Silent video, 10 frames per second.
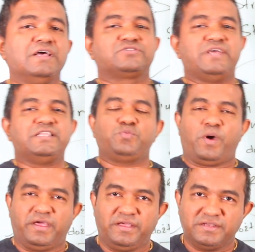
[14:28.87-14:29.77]
So that's
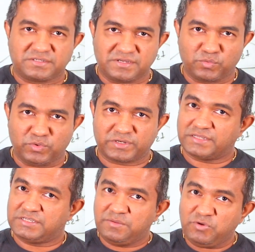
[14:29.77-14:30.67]
why the string worked
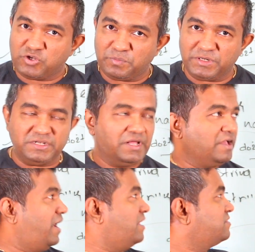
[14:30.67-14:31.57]
as immutable,
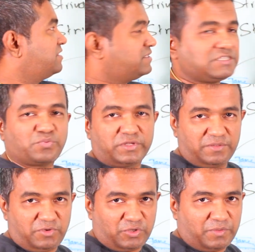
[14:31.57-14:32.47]
and this is what the
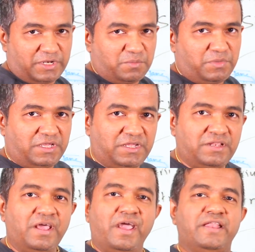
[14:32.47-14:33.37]
immutability
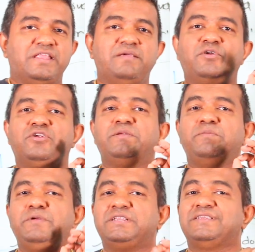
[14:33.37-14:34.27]
mean. And
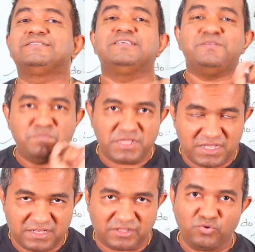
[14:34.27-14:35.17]
immutability doesn't
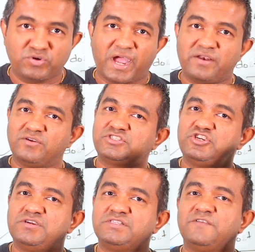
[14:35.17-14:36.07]
mean you cannot
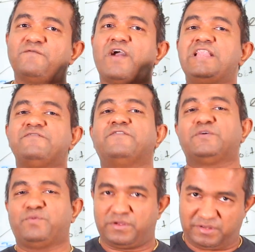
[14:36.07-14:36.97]
change the value of
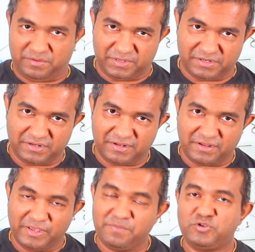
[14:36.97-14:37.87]
the variable.
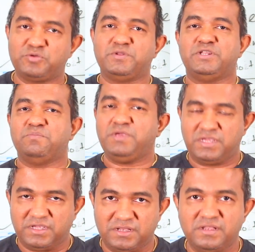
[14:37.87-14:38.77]
Immutability
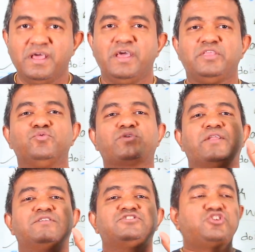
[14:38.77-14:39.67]
mean you
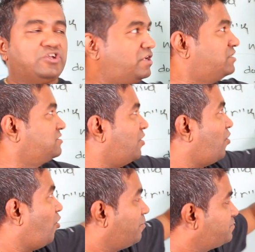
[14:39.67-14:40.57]
cannot change the
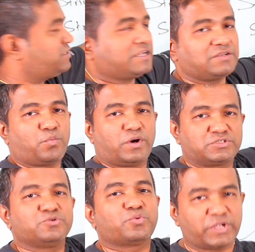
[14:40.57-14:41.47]
object
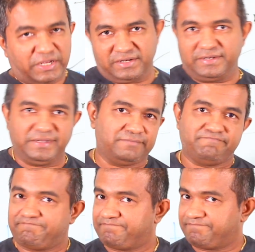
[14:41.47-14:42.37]
once you created it.
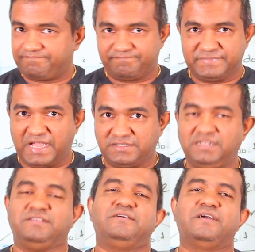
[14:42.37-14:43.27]
That's
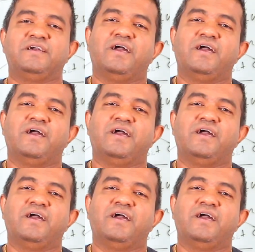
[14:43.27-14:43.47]
it.